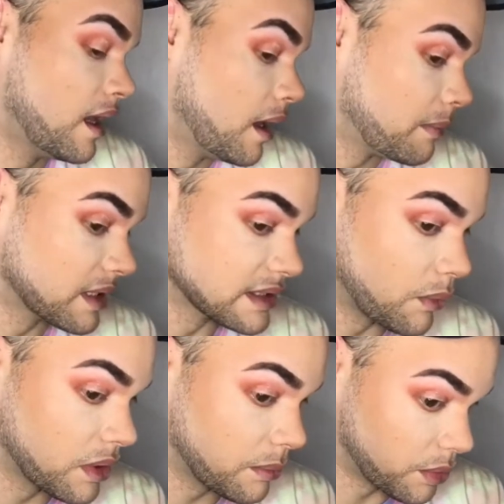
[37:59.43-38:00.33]
because I
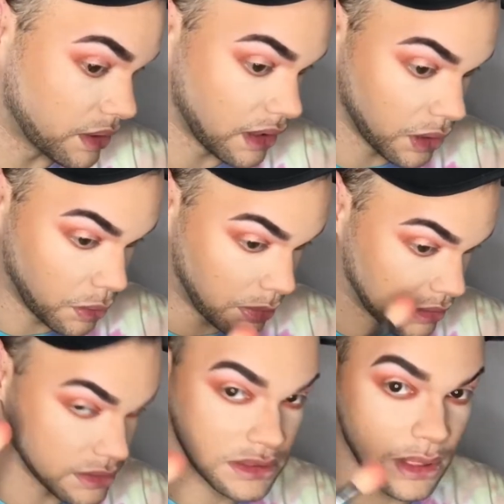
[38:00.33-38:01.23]
want to bring a little bit
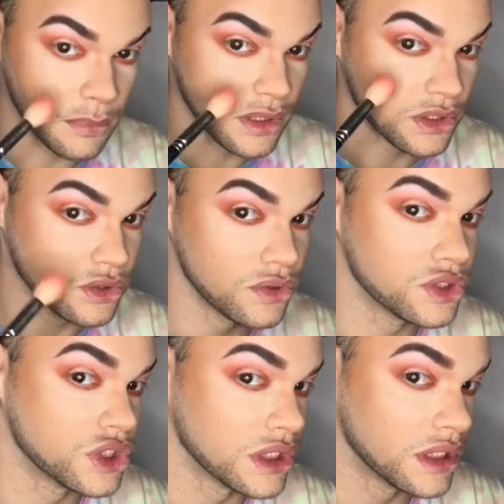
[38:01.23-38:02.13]
something to the
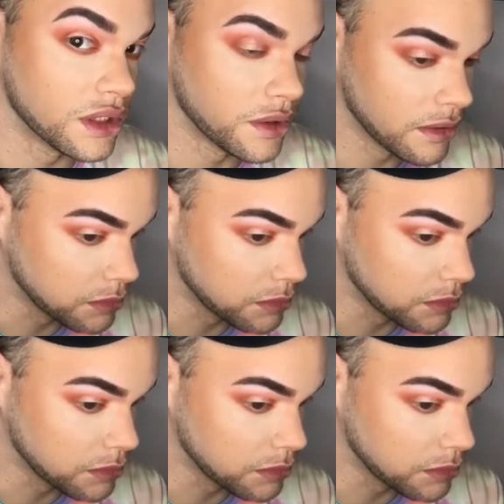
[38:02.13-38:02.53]
cheek here. I'm